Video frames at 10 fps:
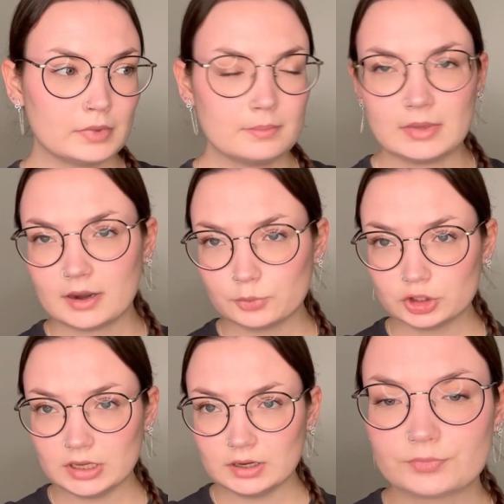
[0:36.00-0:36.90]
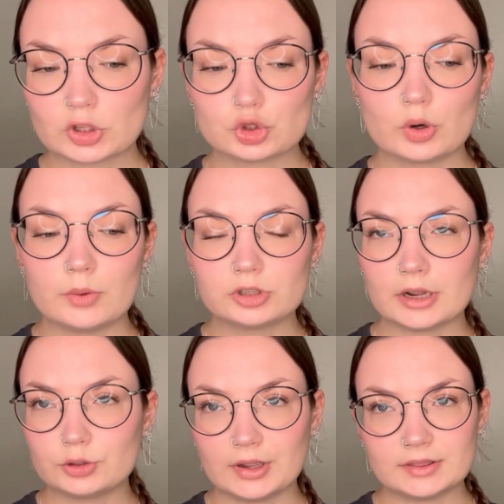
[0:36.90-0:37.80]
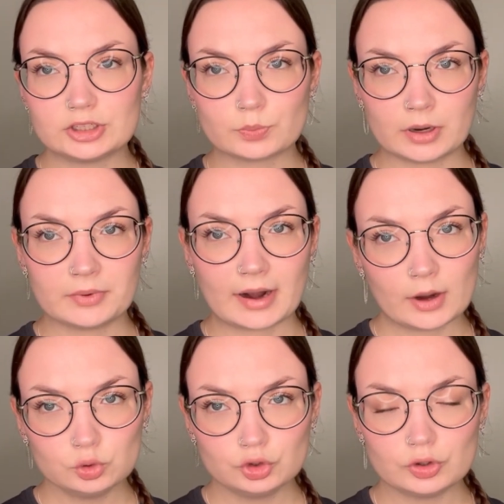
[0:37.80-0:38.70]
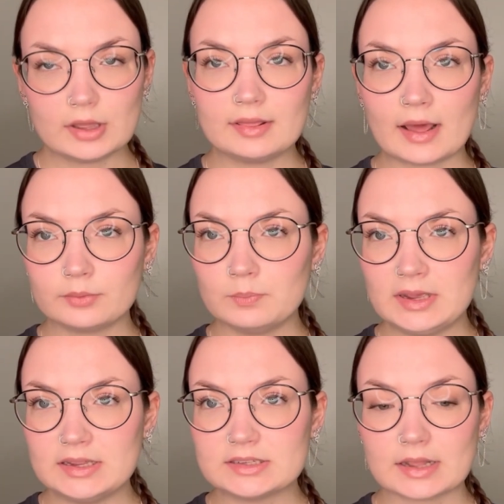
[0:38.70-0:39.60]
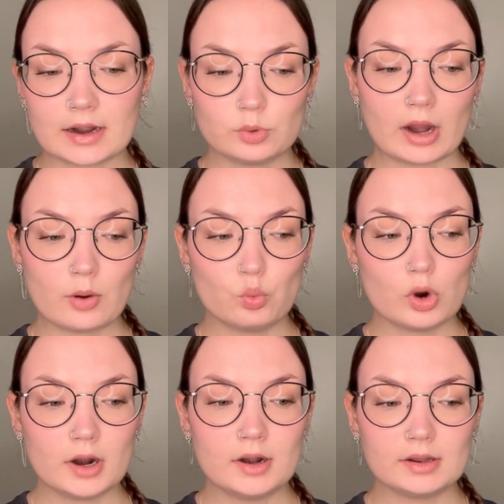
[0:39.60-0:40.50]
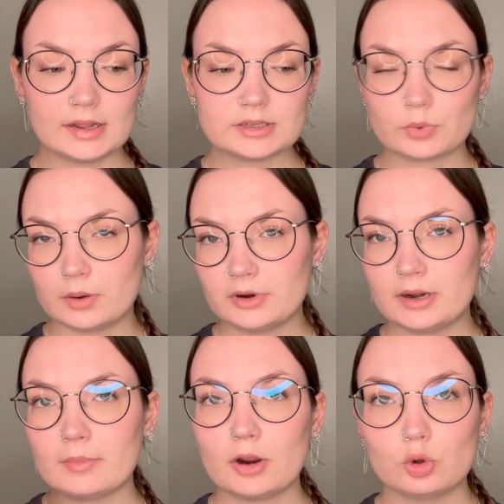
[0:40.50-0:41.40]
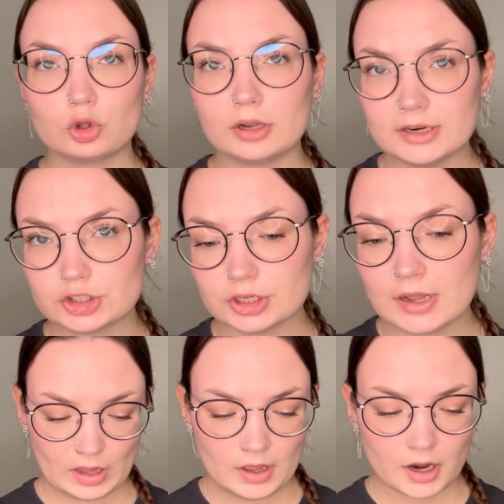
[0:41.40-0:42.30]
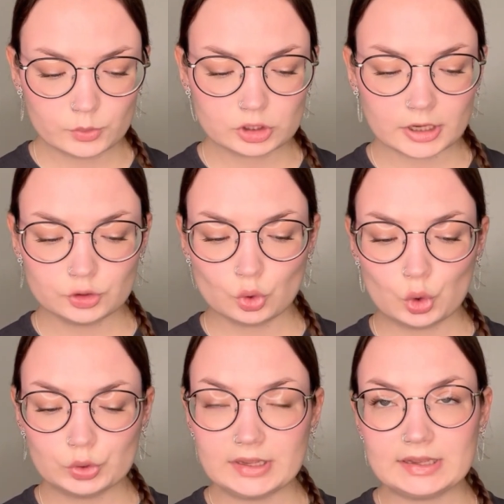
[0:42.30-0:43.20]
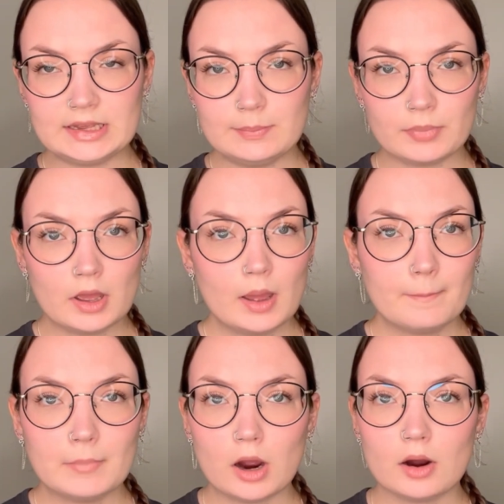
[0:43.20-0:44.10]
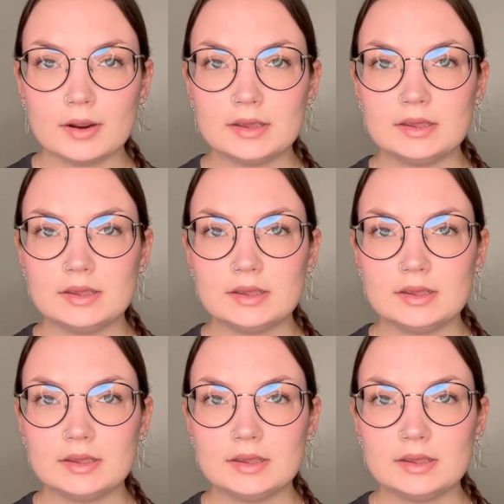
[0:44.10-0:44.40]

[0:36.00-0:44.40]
makeup routine, so I would like to get this primer out. That means that I would have one less primer in my whole collection. I would like to only keep my